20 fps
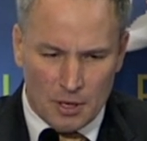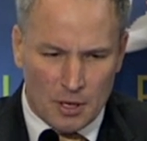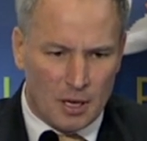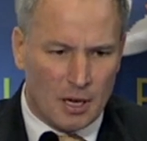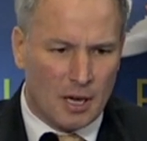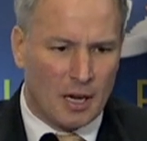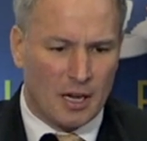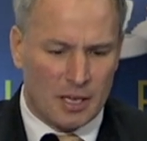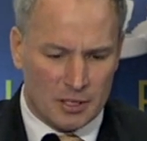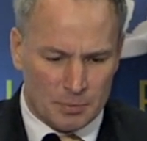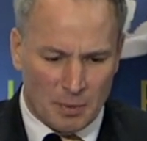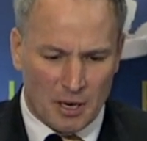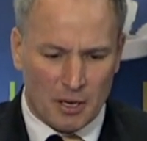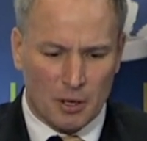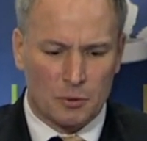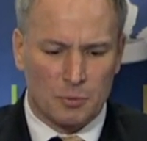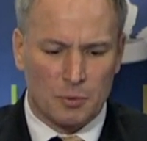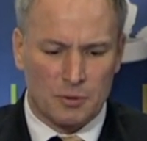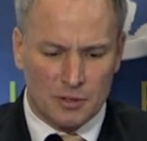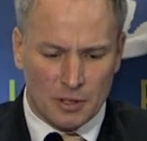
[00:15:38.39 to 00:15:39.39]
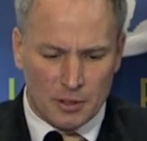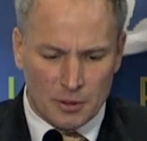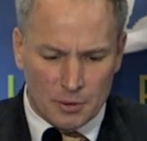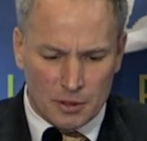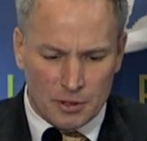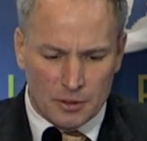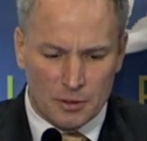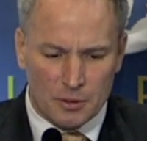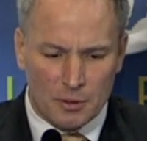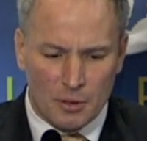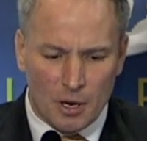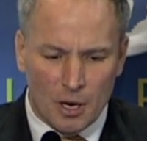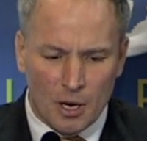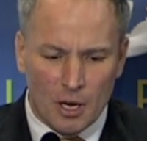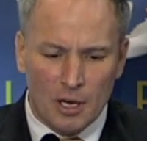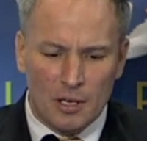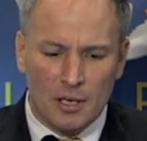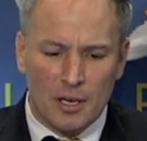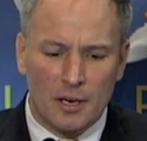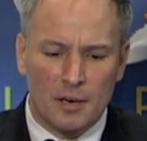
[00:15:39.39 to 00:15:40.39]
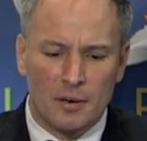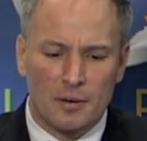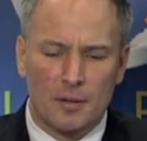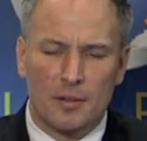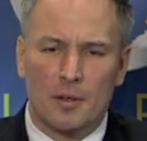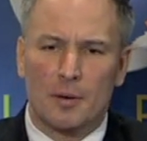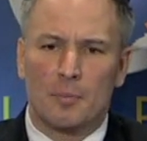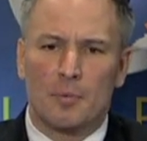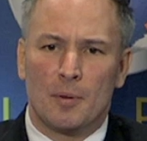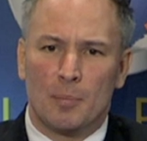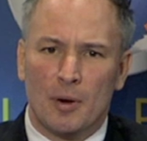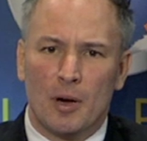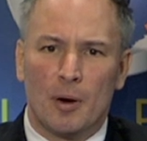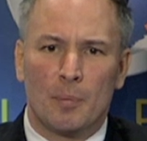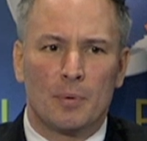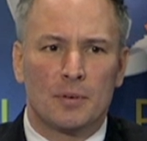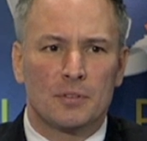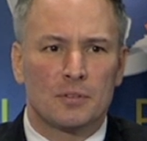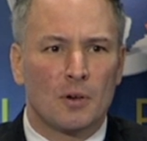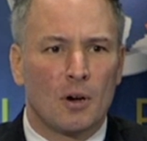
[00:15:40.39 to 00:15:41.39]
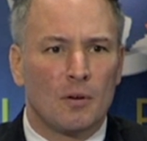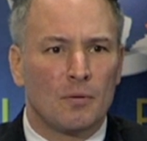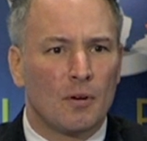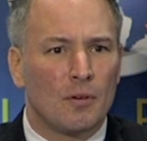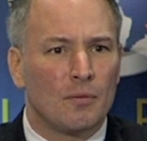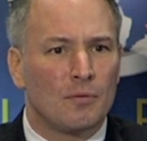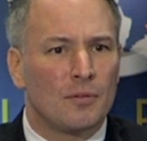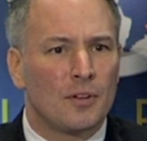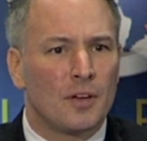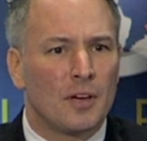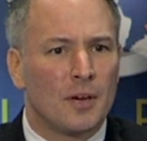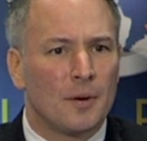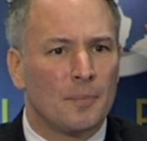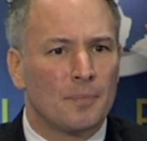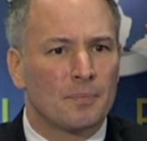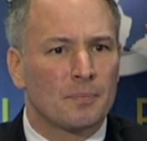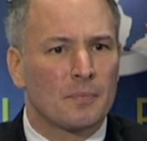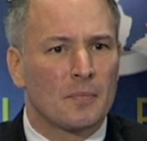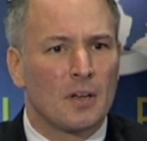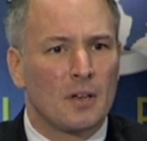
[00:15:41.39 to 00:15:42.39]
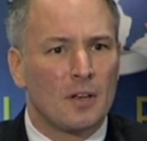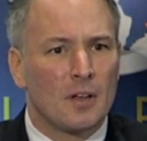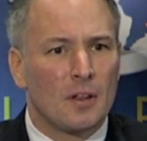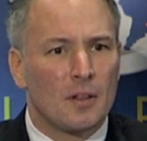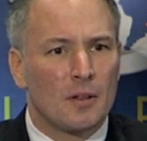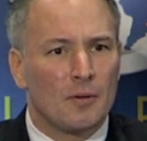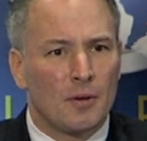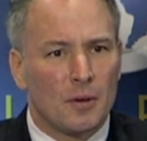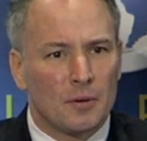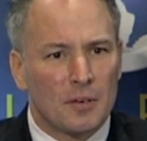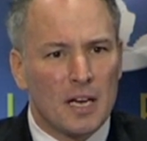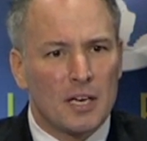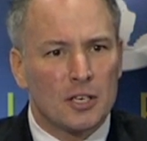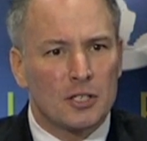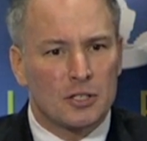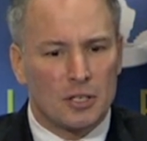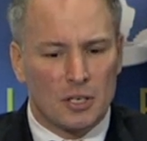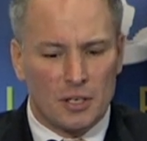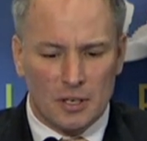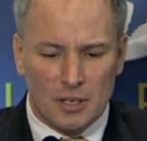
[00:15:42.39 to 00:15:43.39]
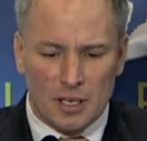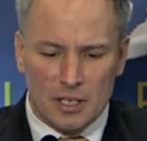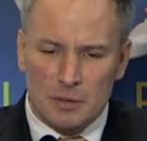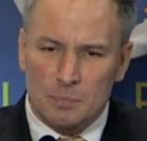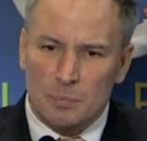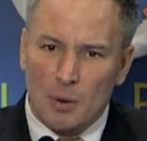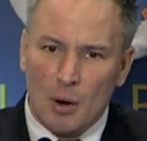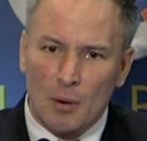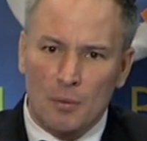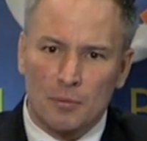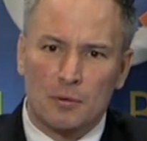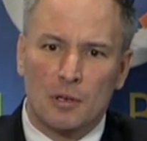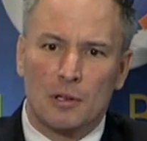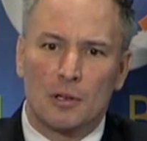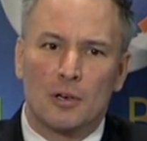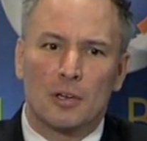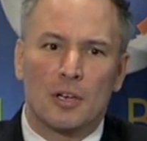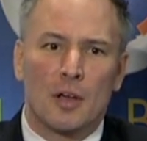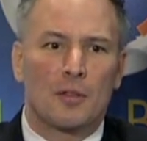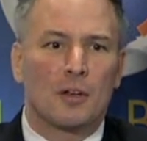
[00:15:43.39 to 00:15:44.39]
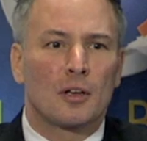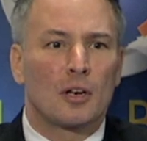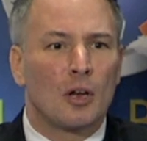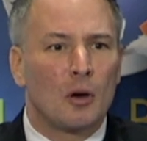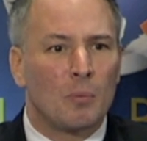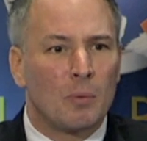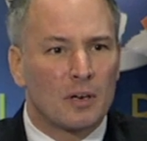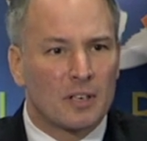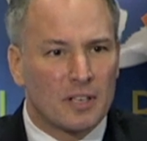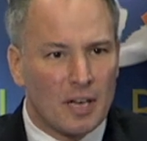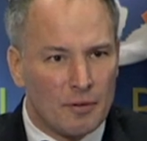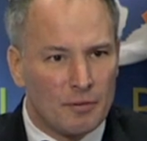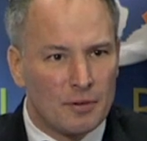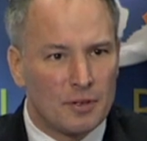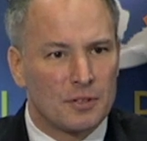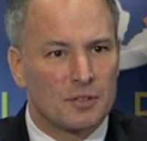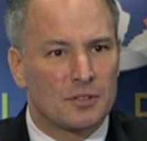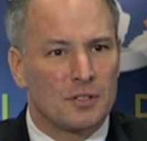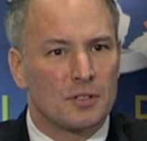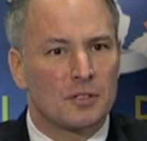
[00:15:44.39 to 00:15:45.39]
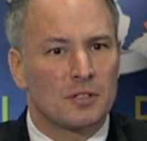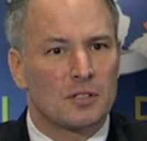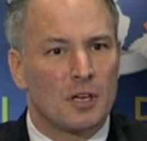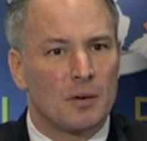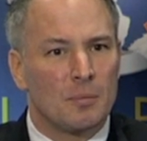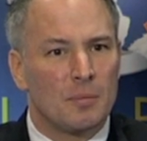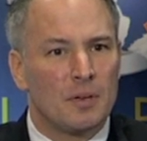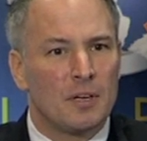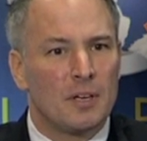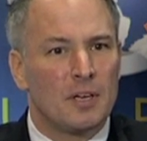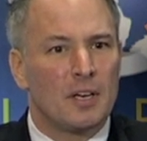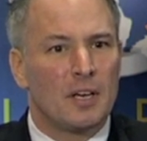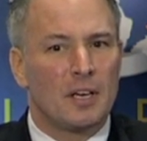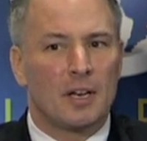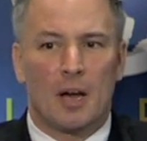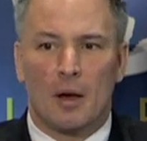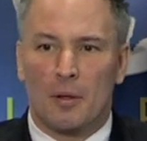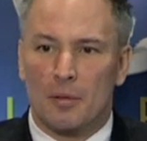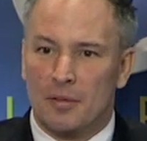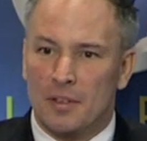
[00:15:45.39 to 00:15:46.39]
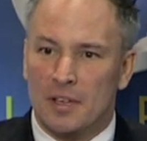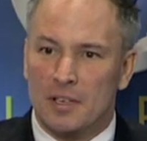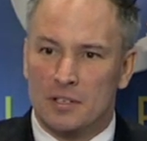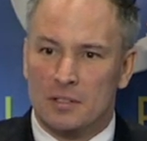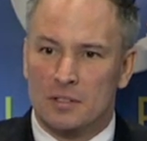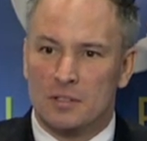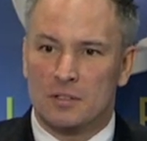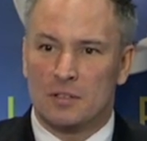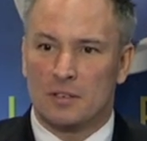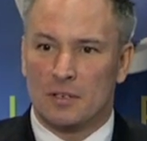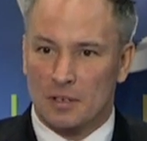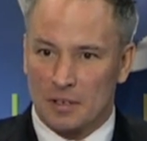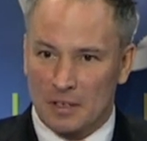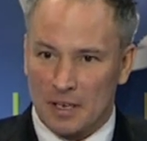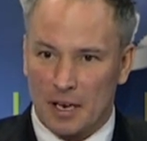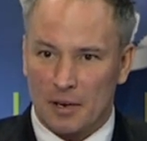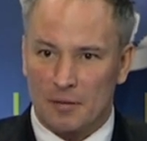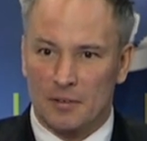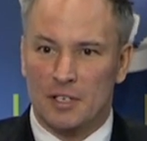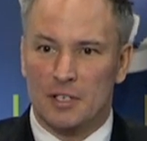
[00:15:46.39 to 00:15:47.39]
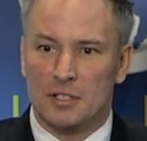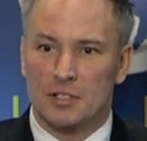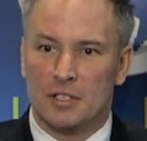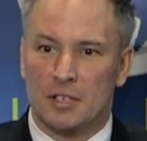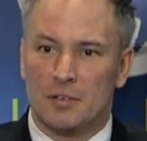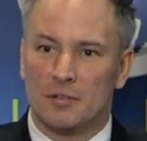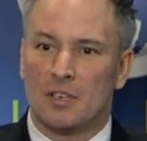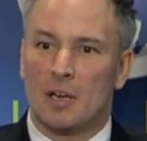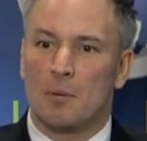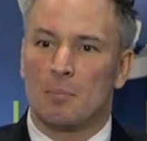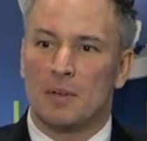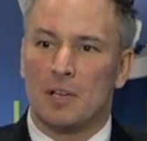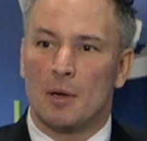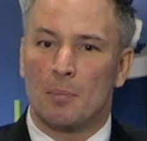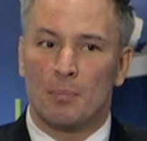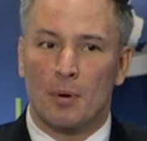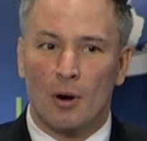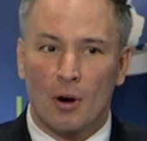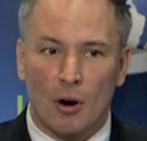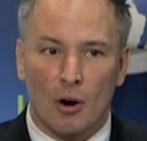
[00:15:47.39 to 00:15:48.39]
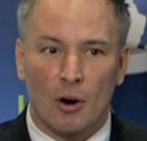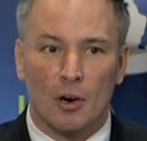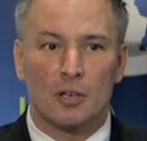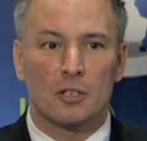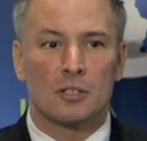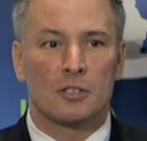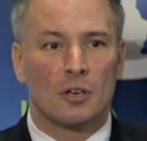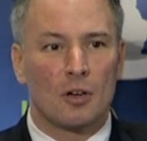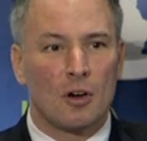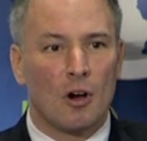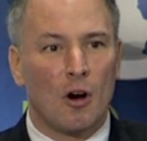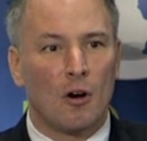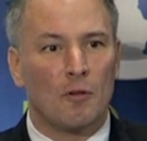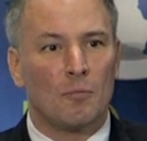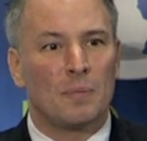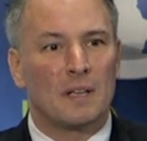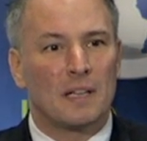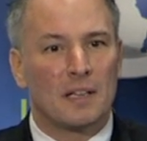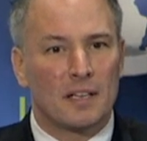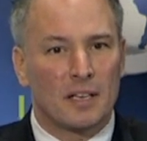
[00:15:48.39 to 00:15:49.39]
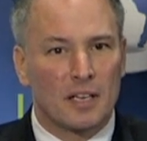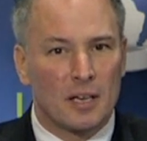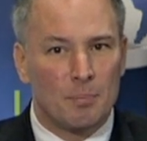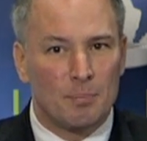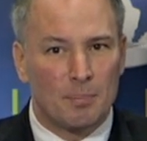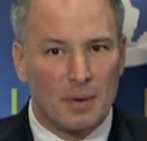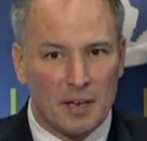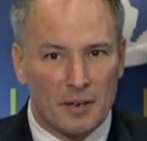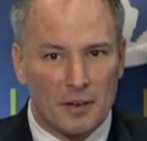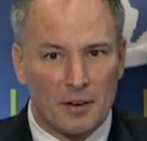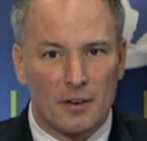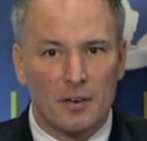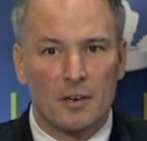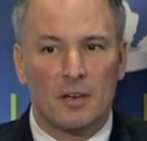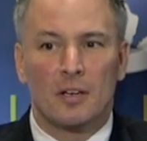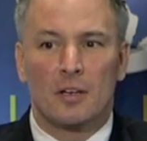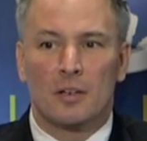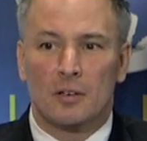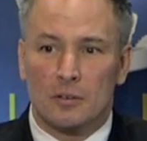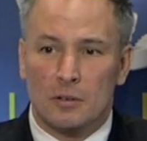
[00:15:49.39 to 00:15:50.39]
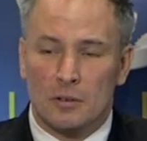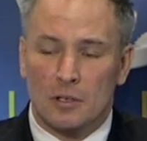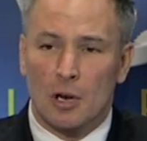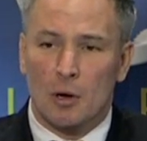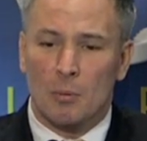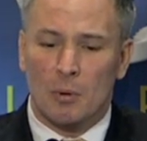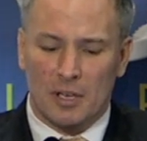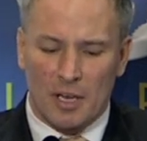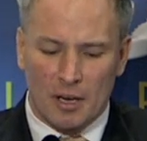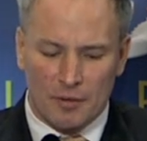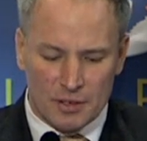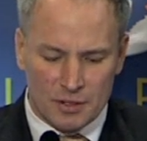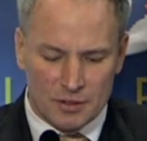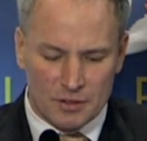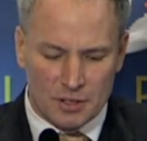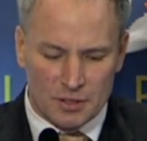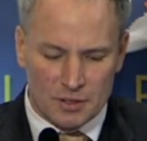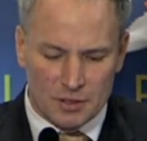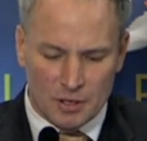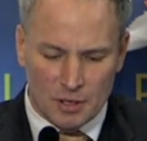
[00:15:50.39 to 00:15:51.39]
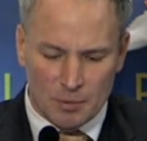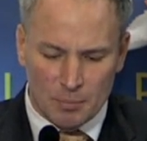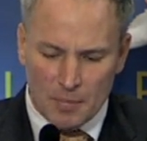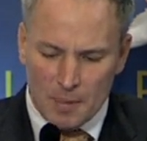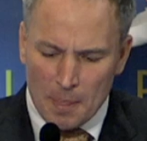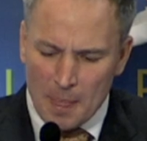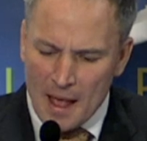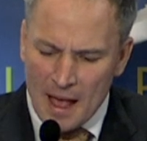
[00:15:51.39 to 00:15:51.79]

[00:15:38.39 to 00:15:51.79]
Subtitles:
As Margaret was alluding to earlier, the purpose of the foundation is both to look at the global governance system and how this kind of initiative can be a part of building a better global governance system,